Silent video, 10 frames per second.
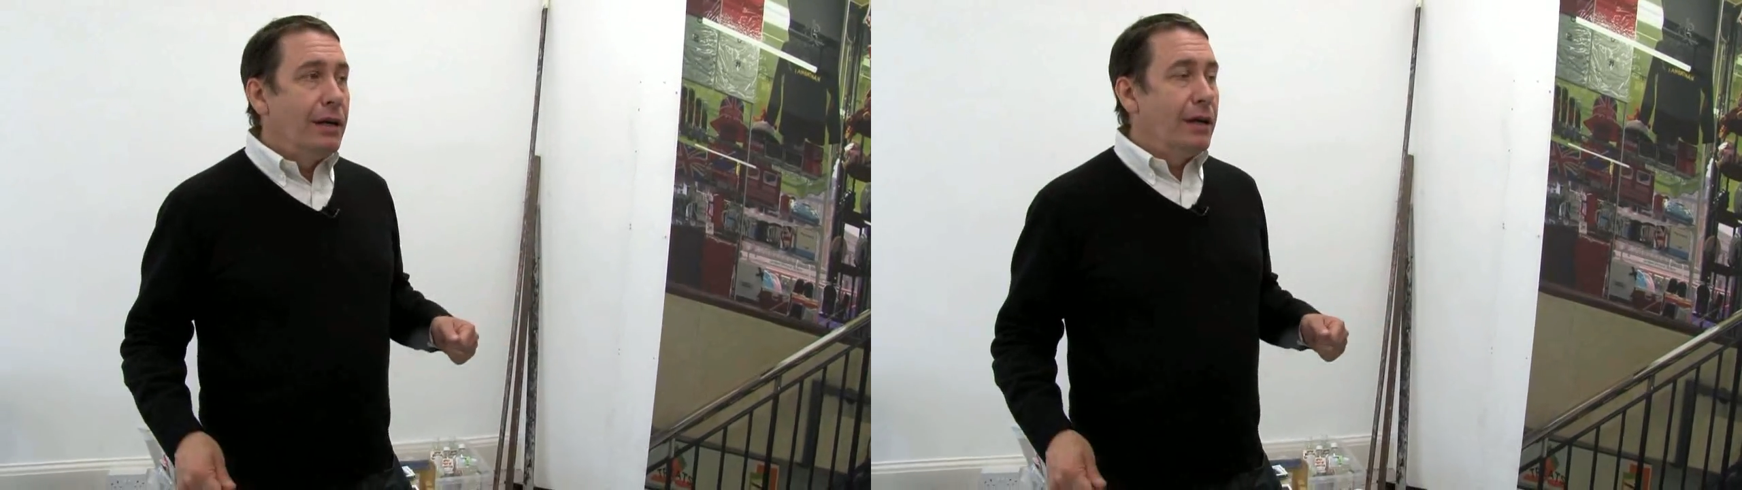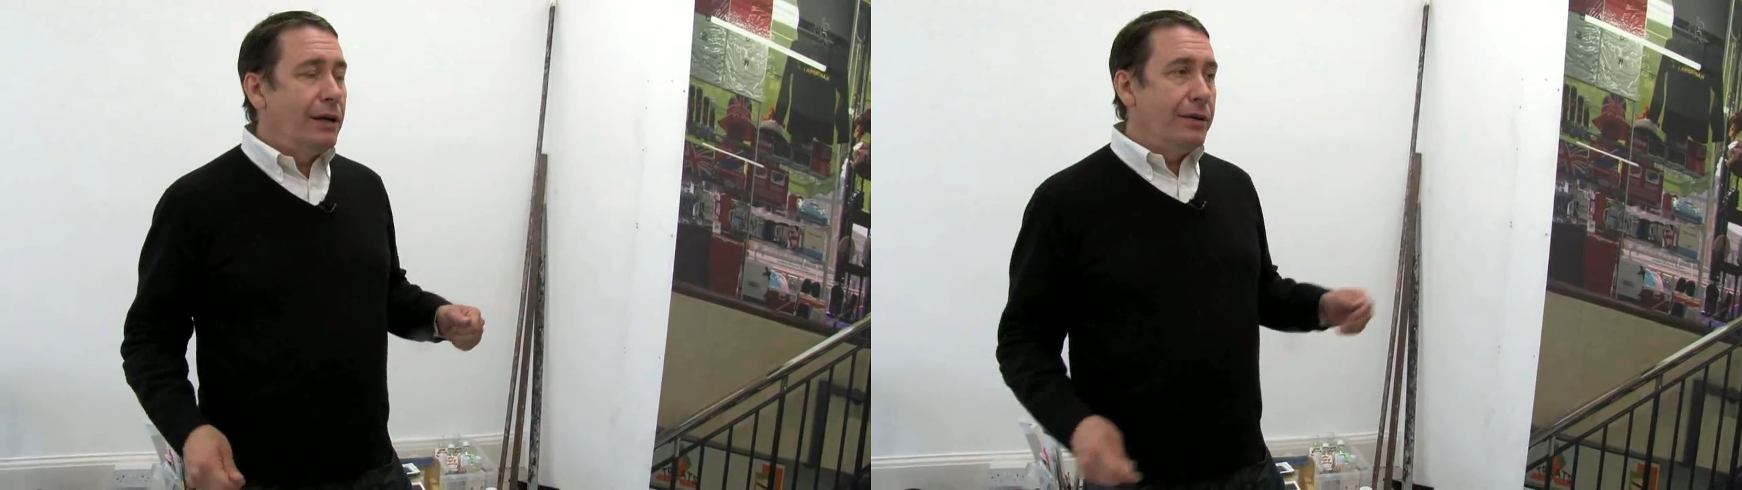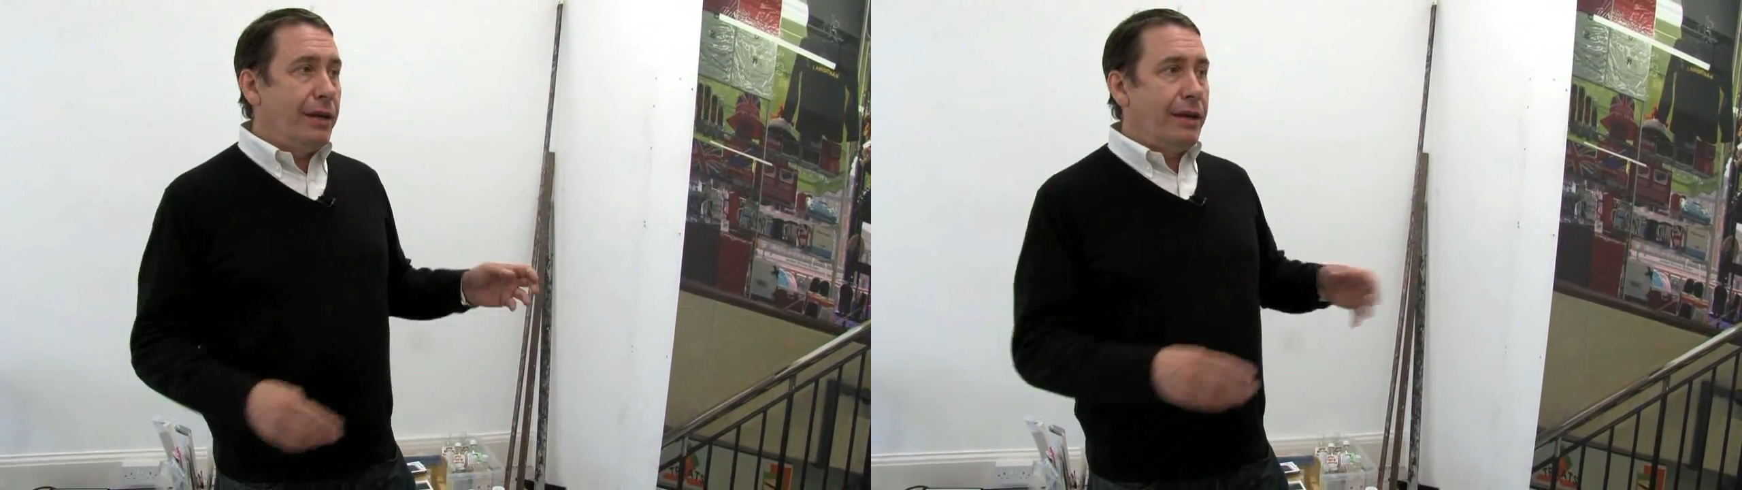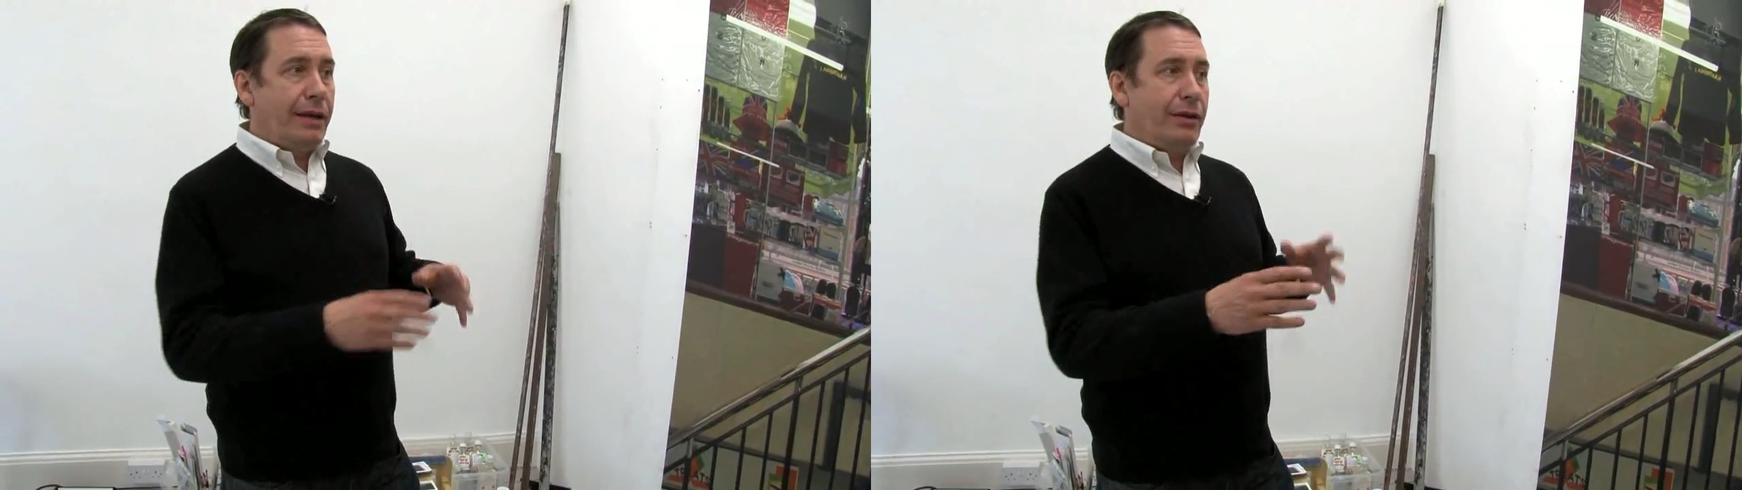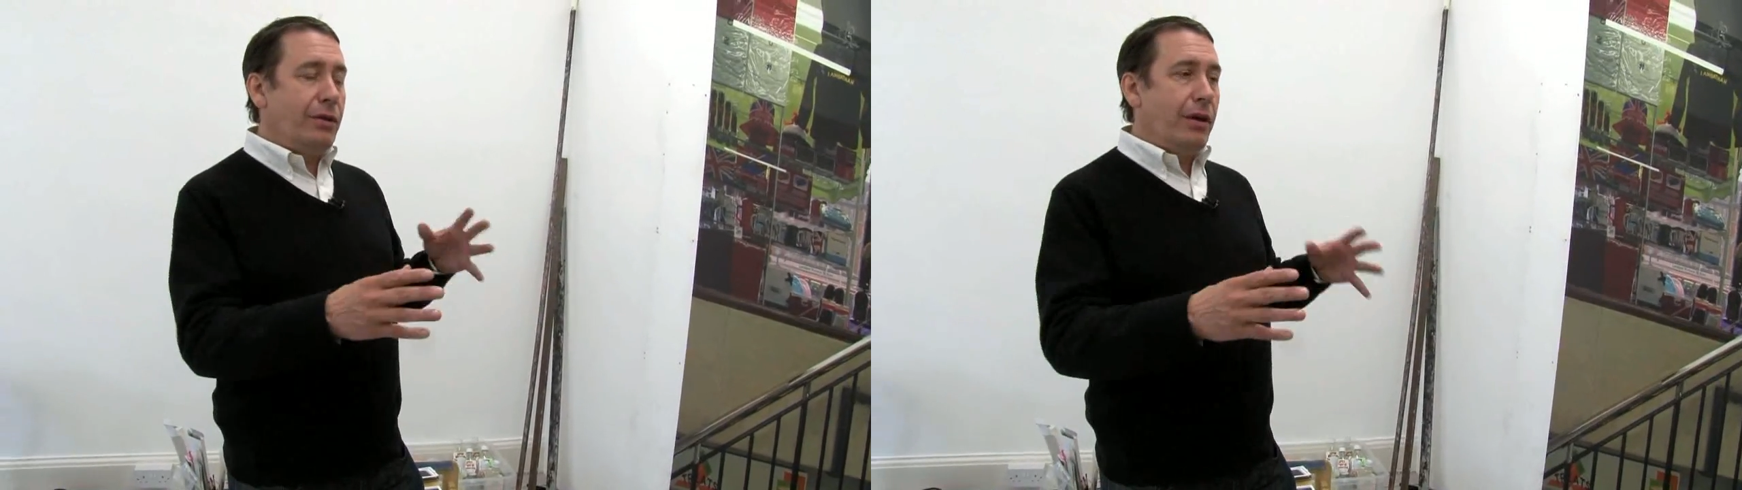and then
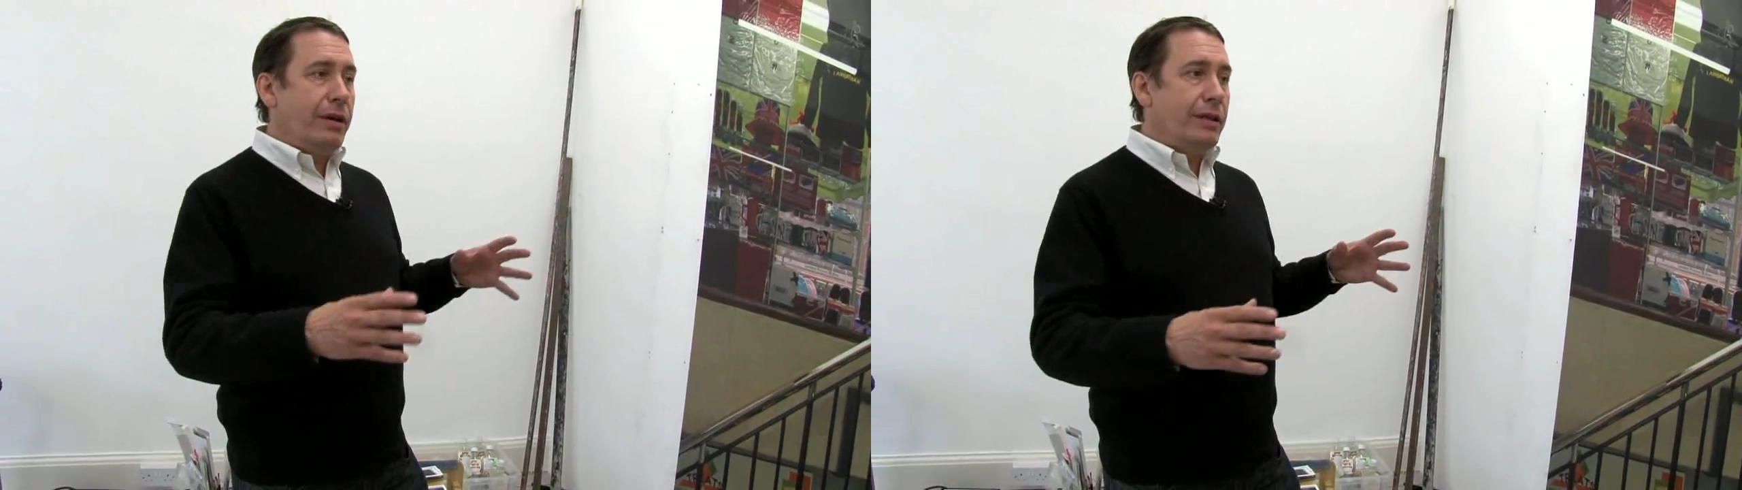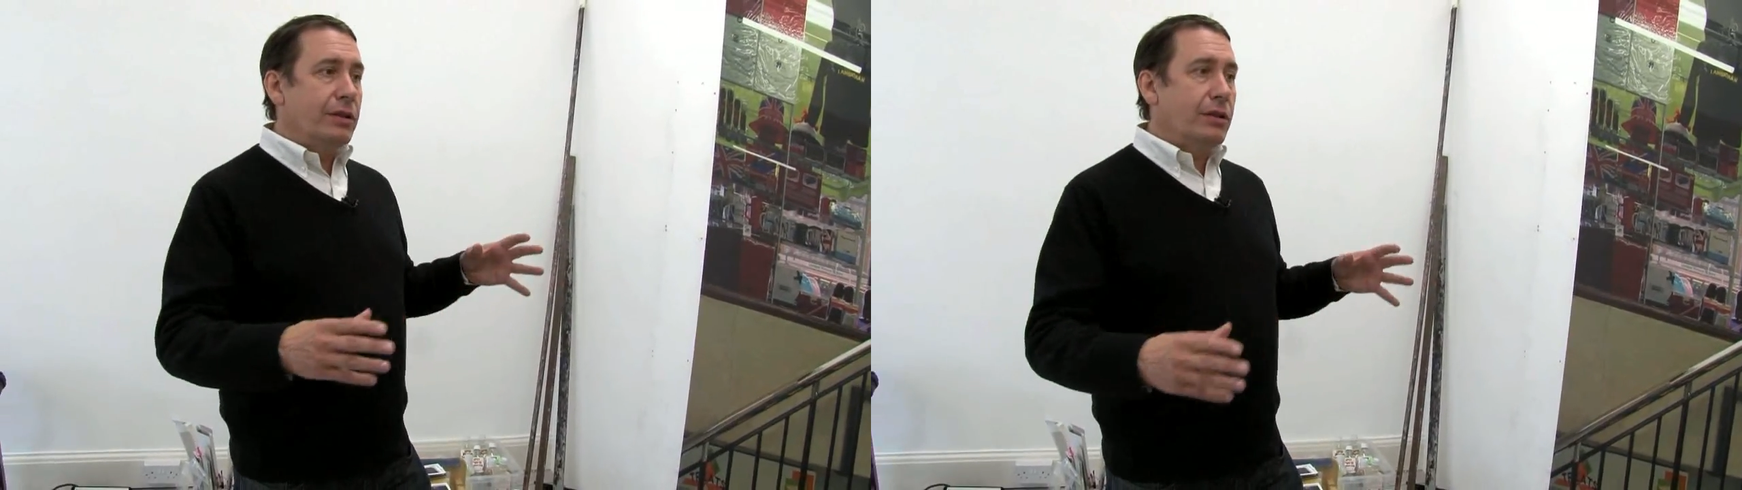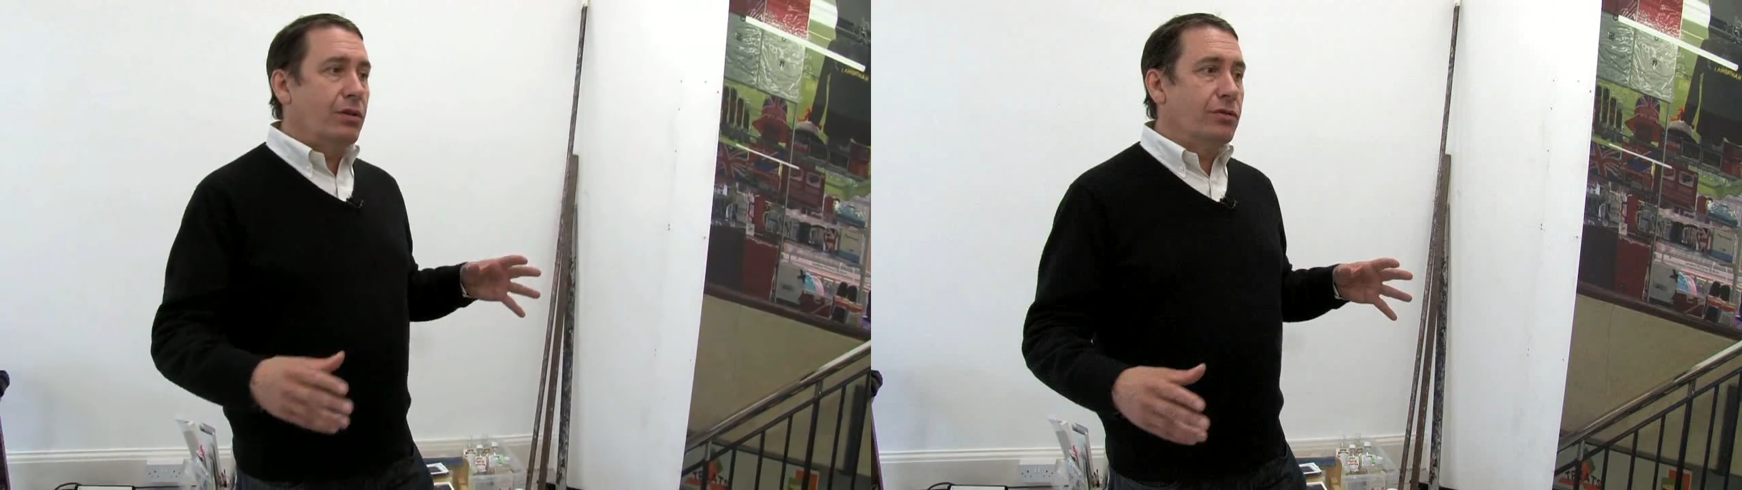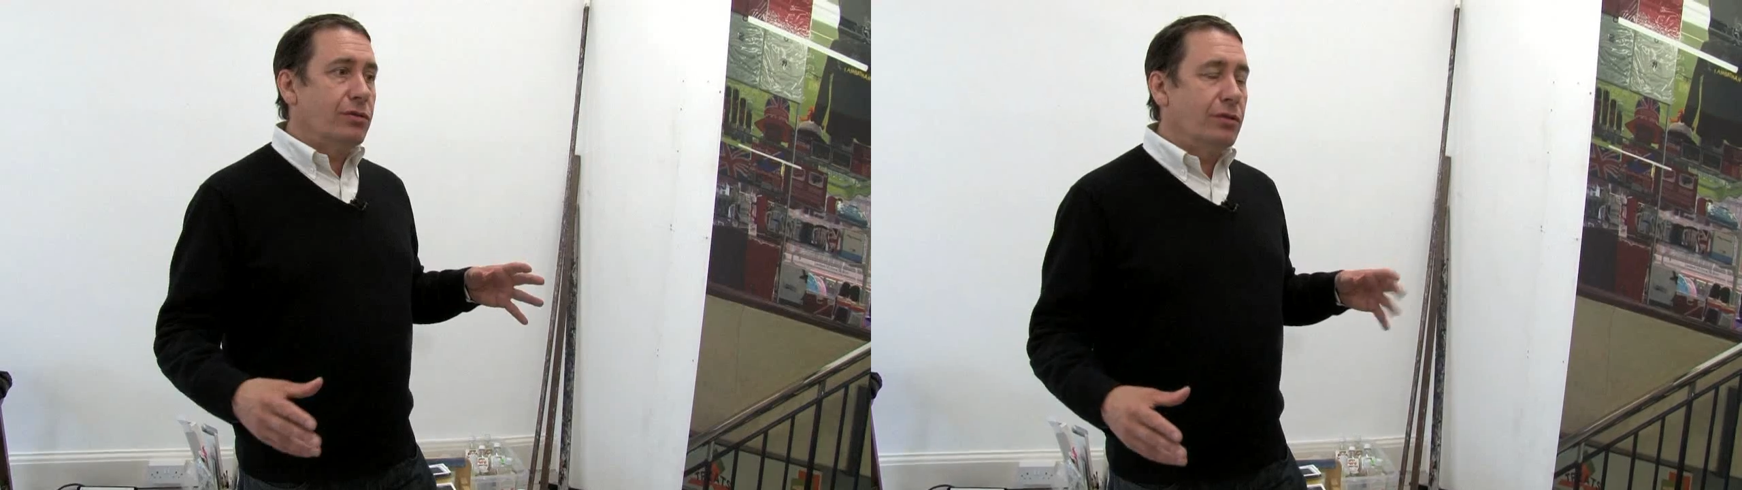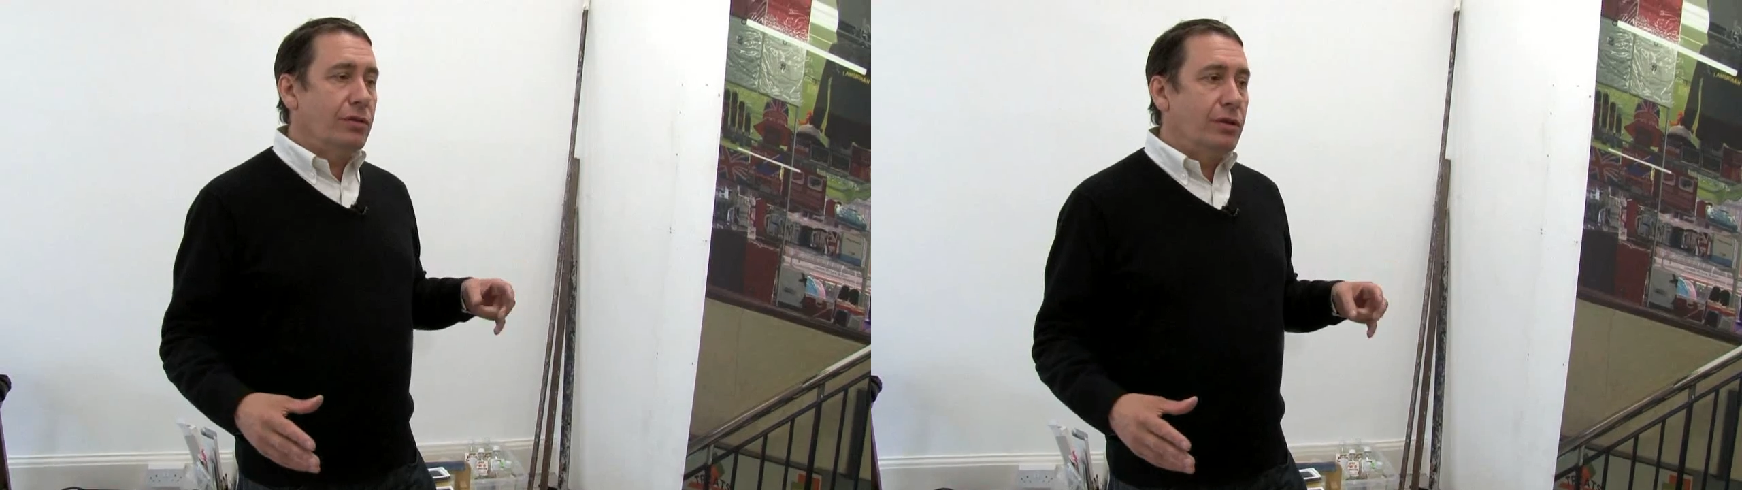they, you know, and it's a
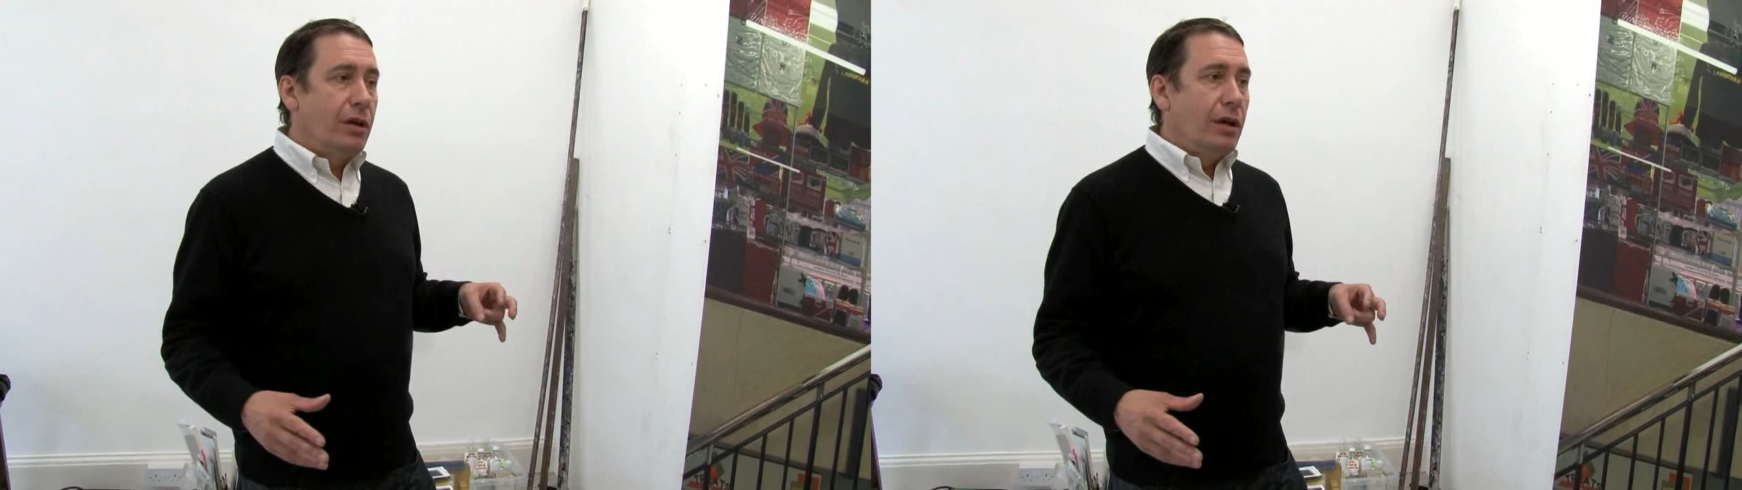constant.